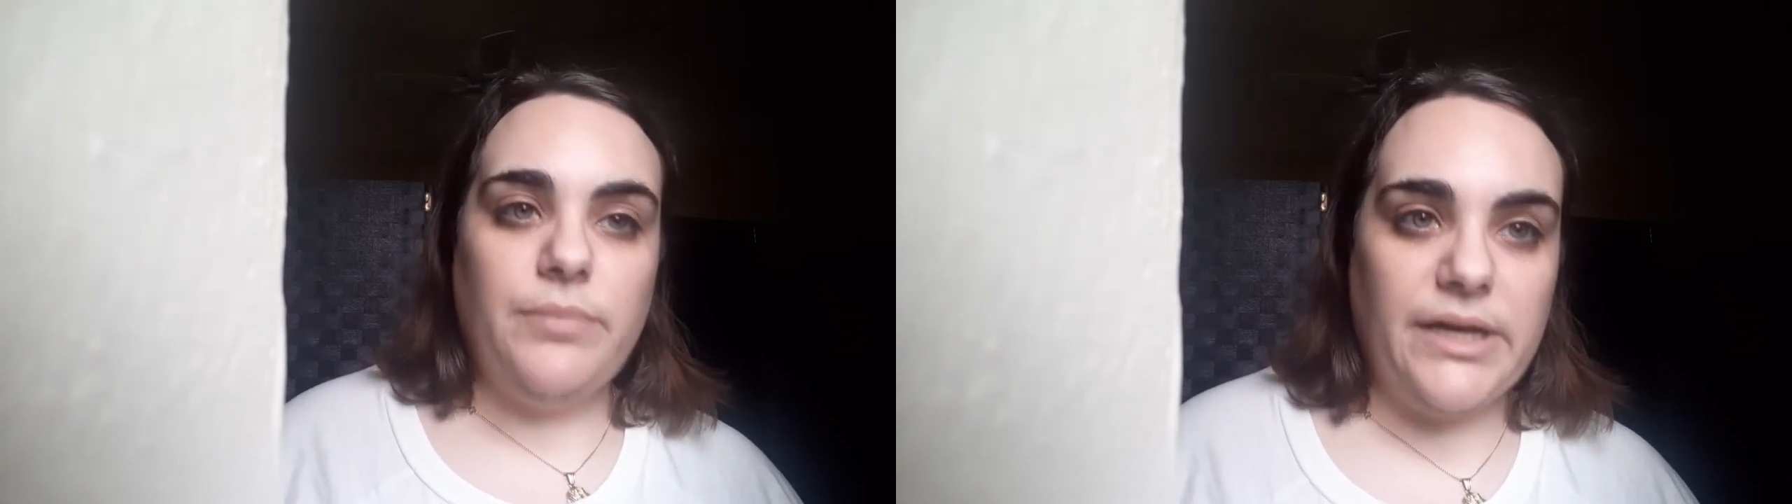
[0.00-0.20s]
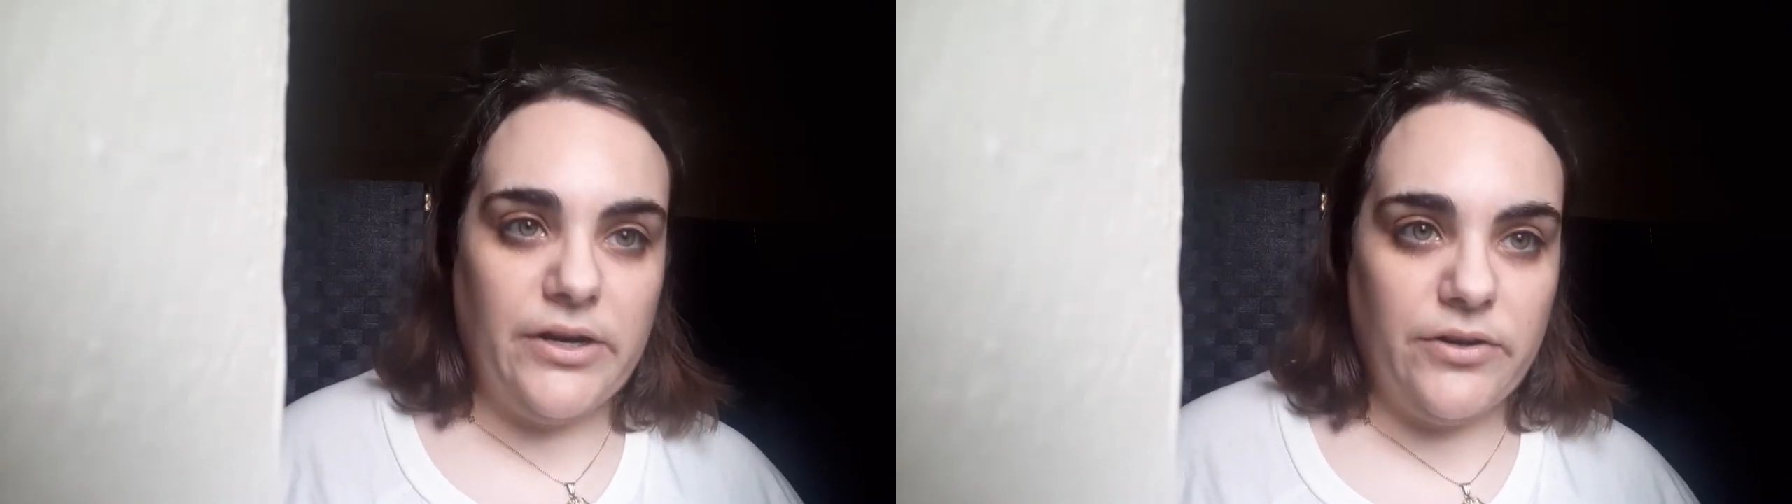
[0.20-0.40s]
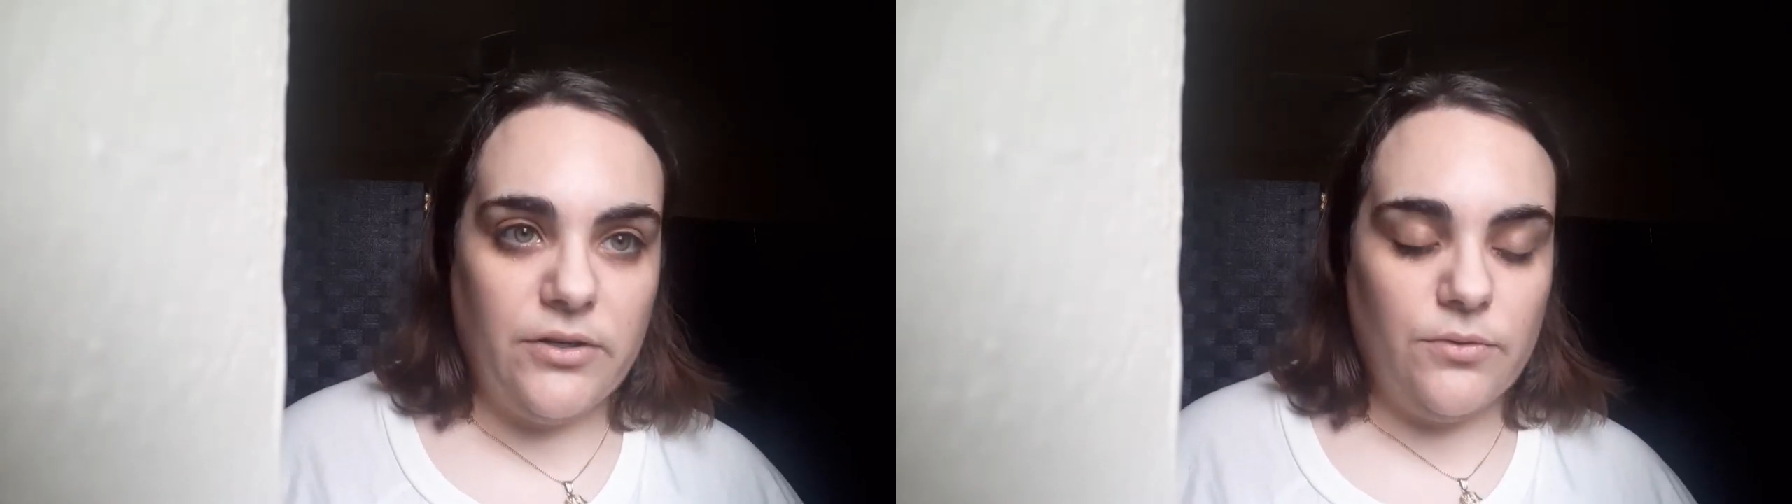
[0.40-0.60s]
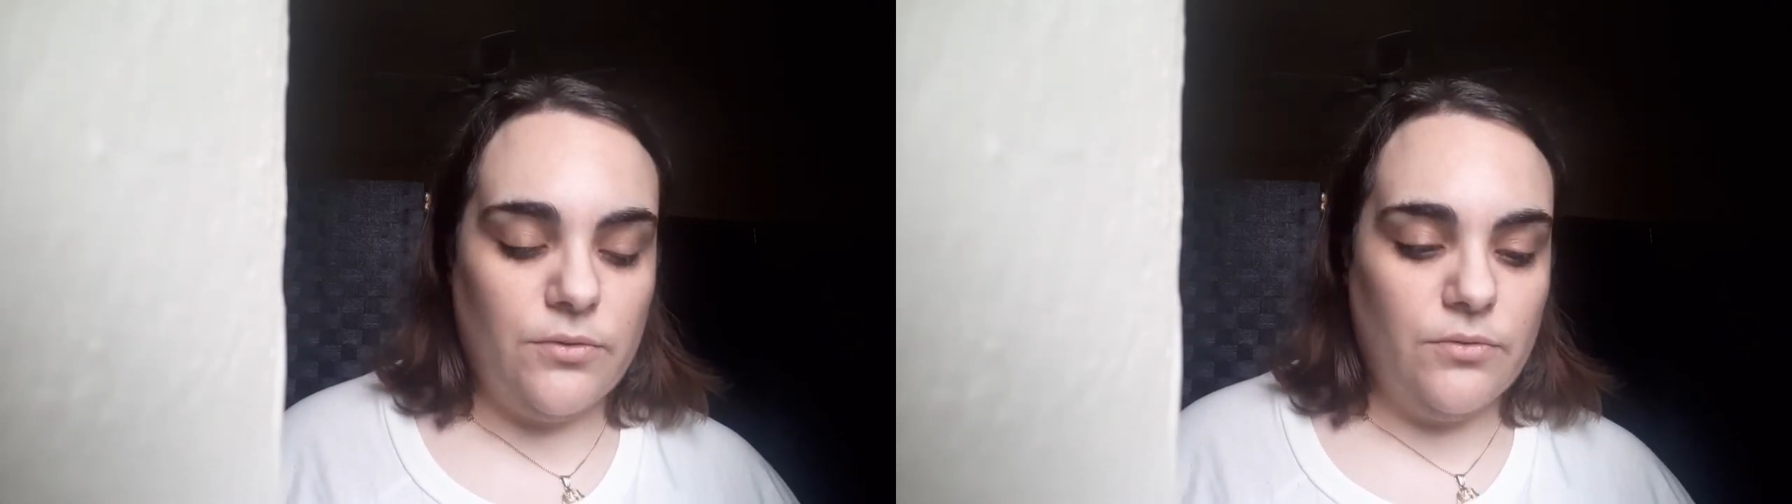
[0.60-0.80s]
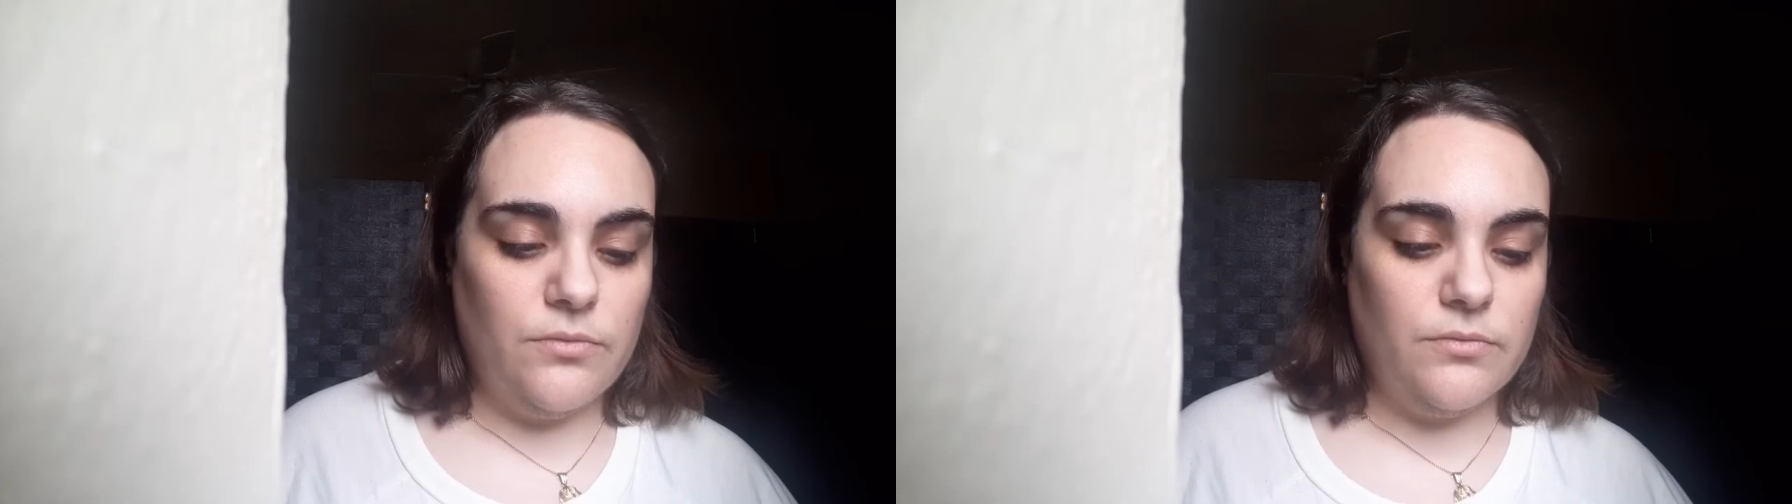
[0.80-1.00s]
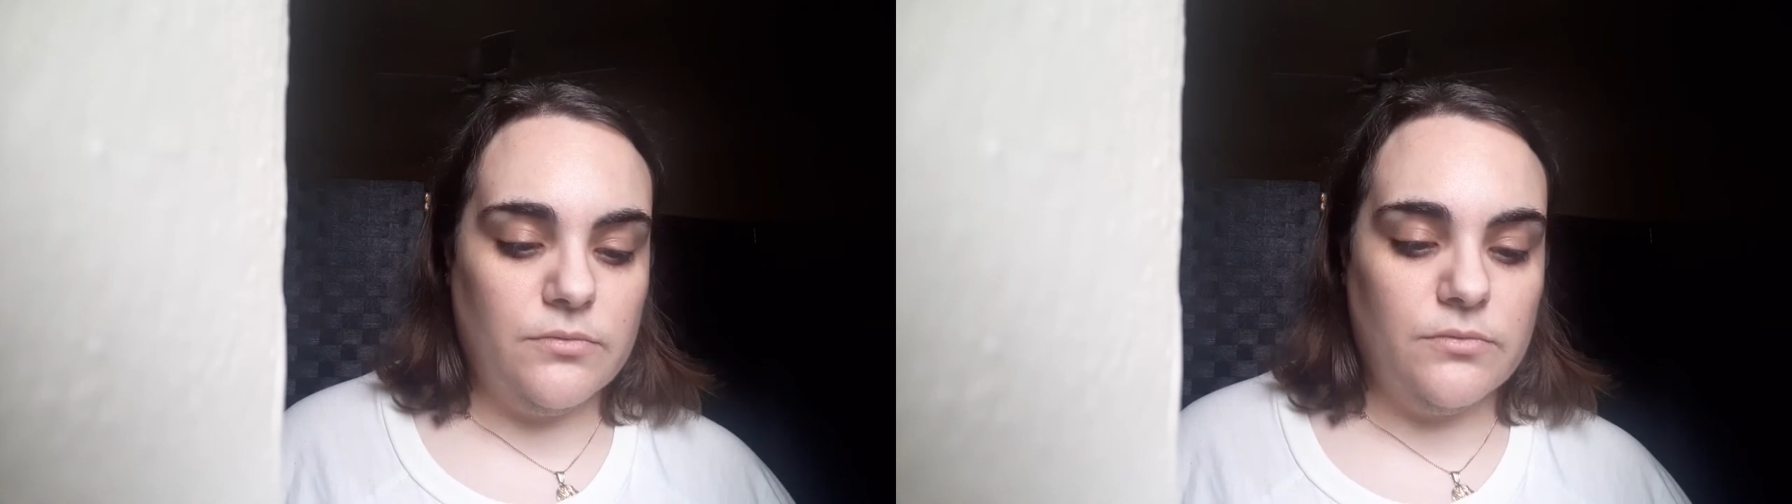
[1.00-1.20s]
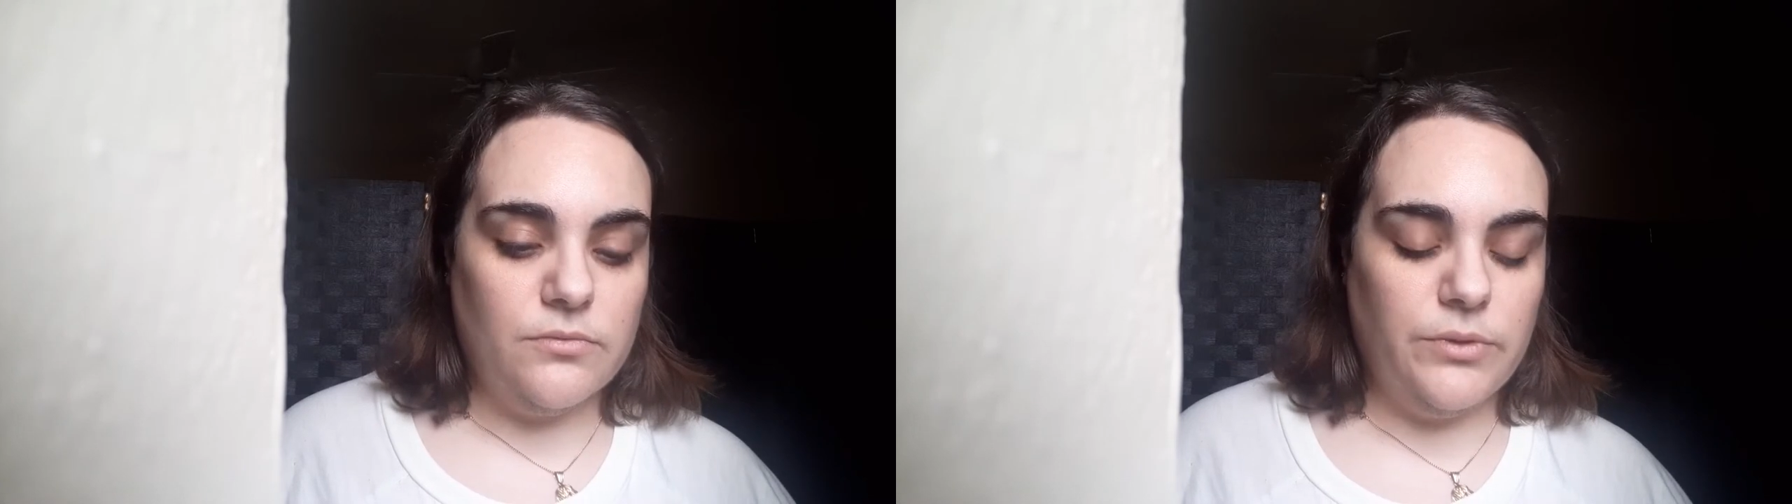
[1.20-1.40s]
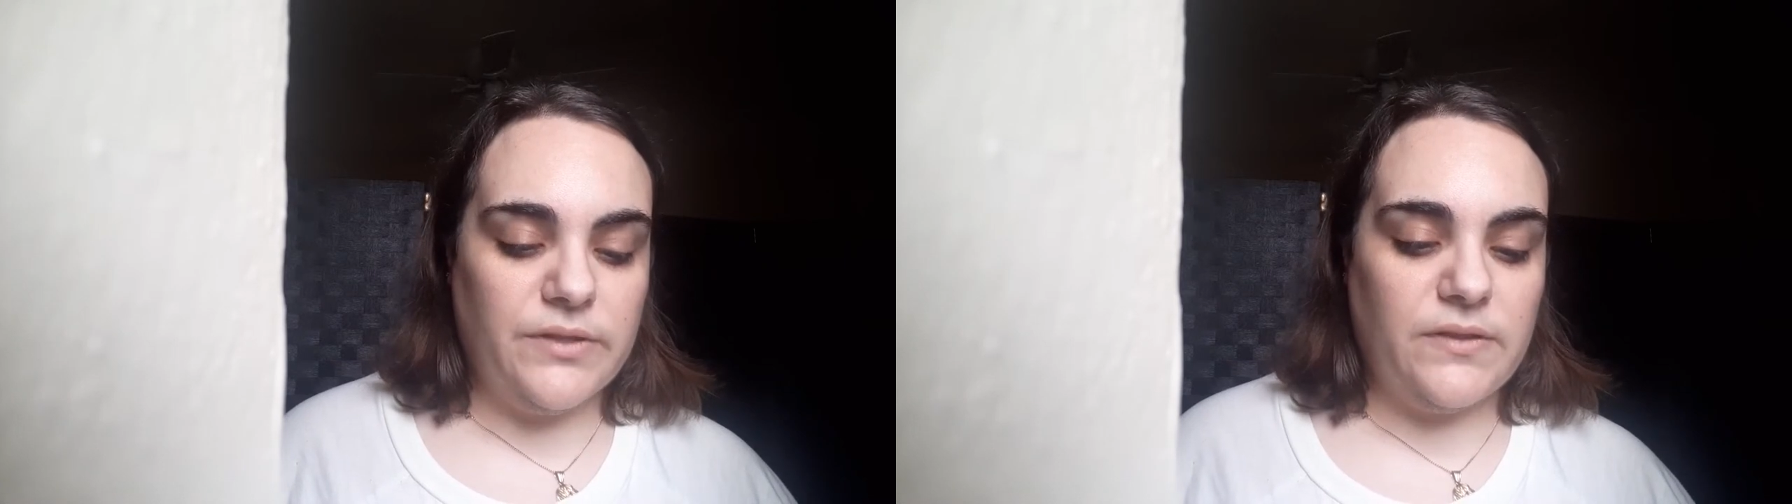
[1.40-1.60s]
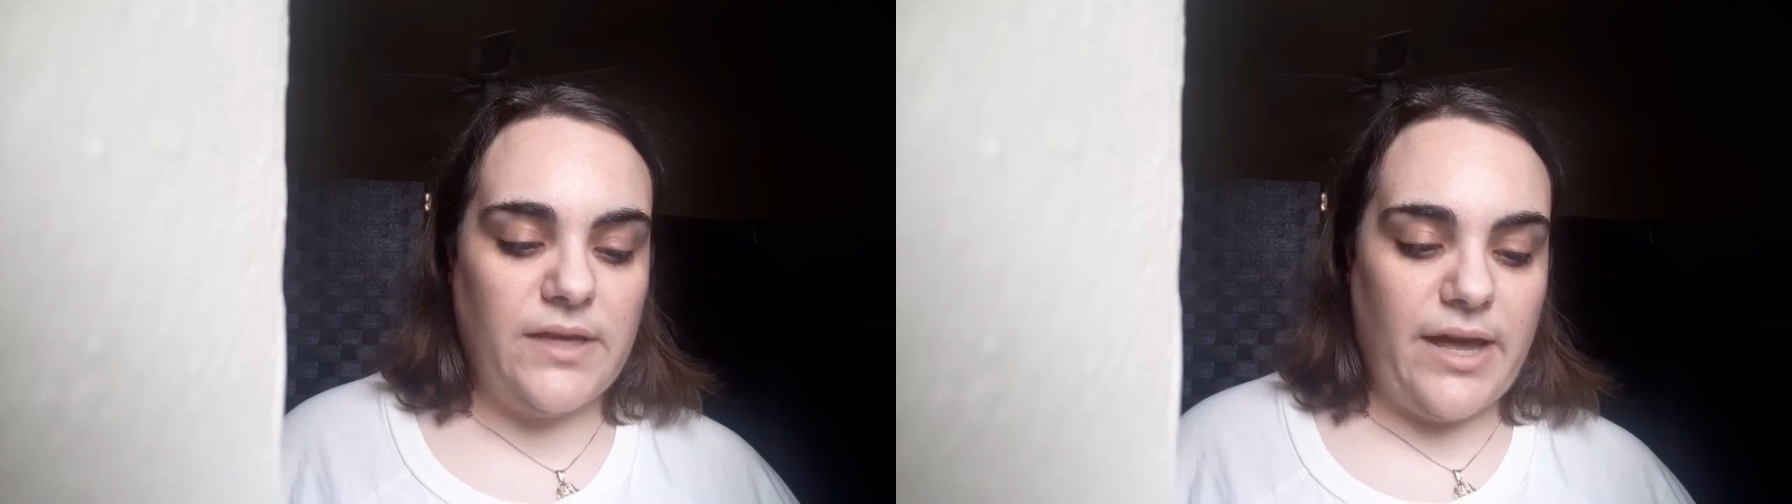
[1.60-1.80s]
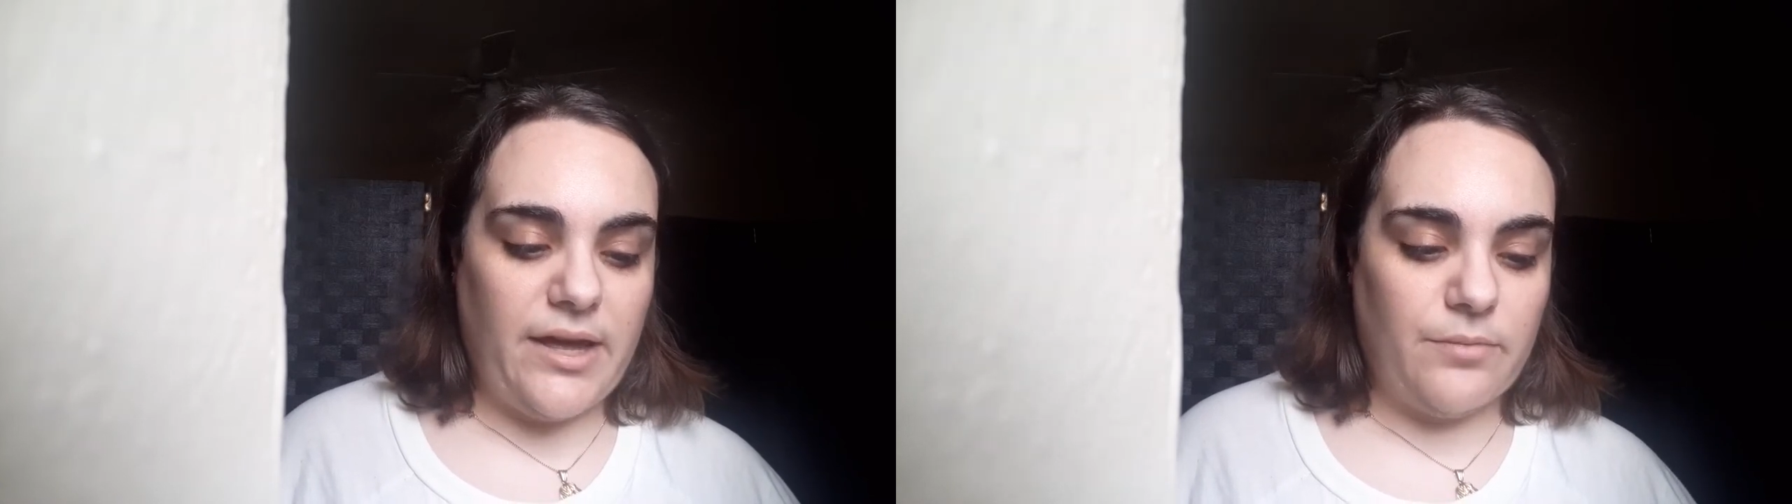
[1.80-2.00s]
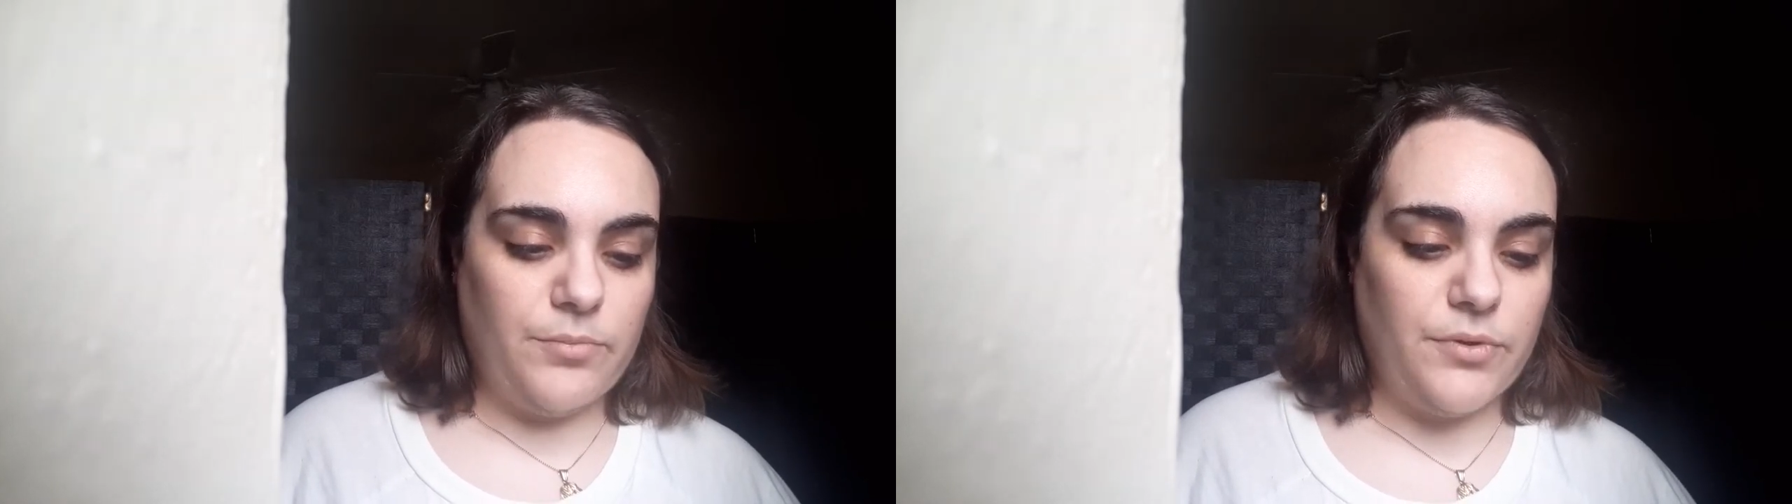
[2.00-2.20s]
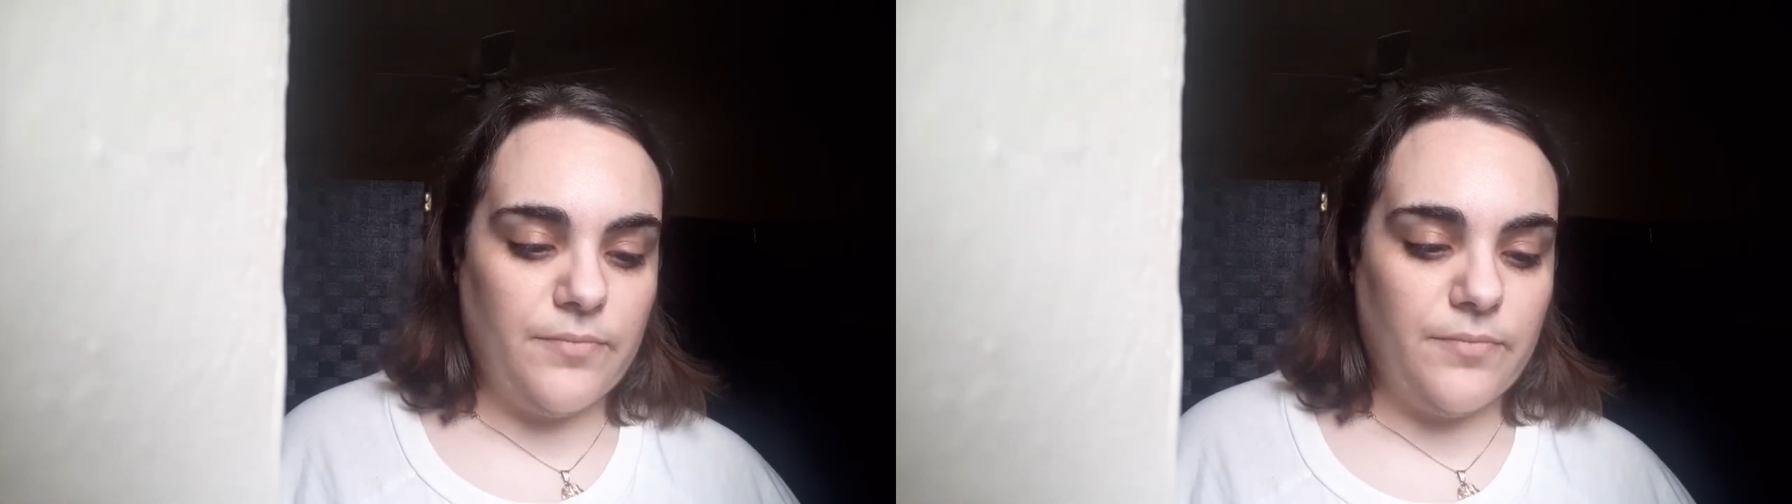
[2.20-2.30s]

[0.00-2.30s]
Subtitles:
pair it with the app,